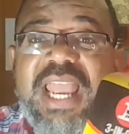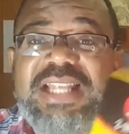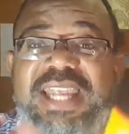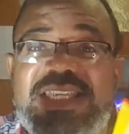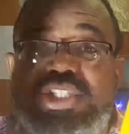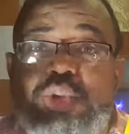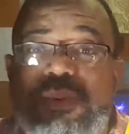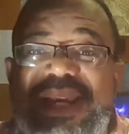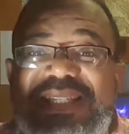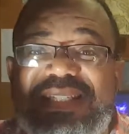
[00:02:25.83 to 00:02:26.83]
it takes
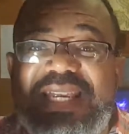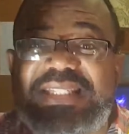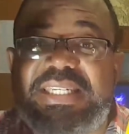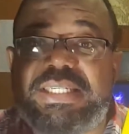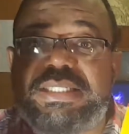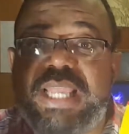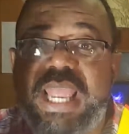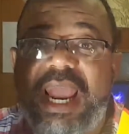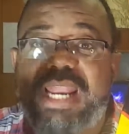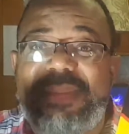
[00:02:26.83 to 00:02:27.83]
3 senses
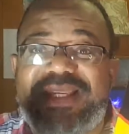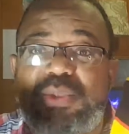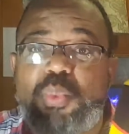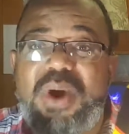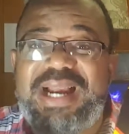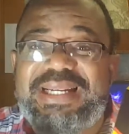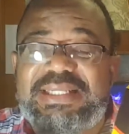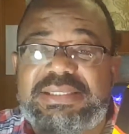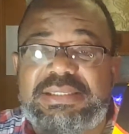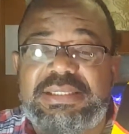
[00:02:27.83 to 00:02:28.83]
and it makes it
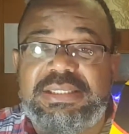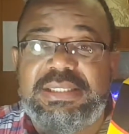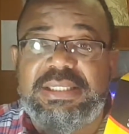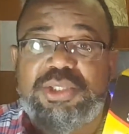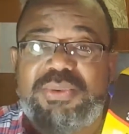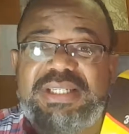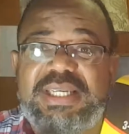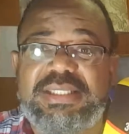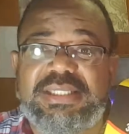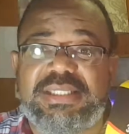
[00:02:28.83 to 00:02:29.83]
1. 3
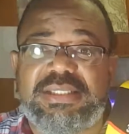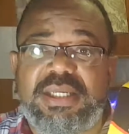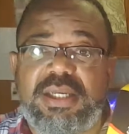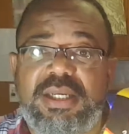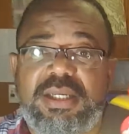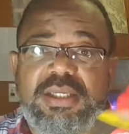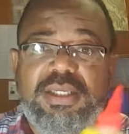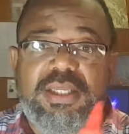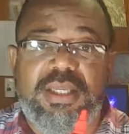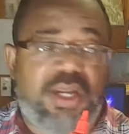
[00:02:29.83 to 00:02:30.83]
senses.
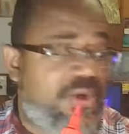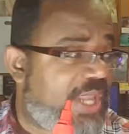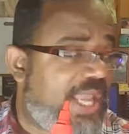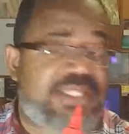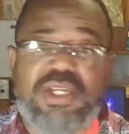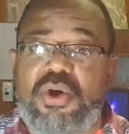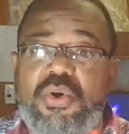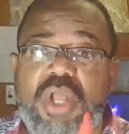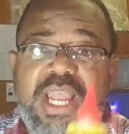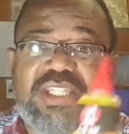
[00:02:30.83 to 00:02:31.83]
Okay,
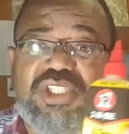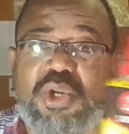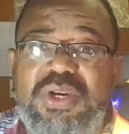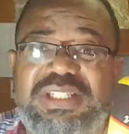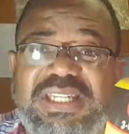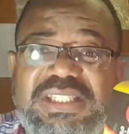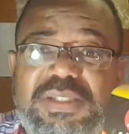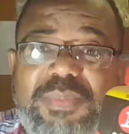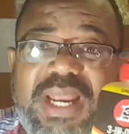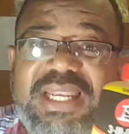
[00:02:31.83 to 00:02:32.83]
so as soon as you
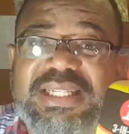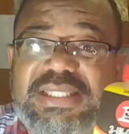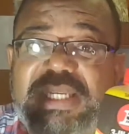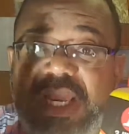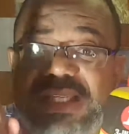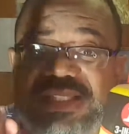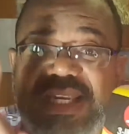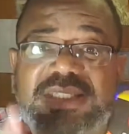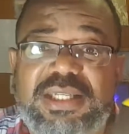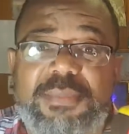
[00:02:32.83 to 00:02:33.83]
smell it,
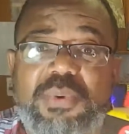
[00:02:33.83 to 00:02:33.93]
sense number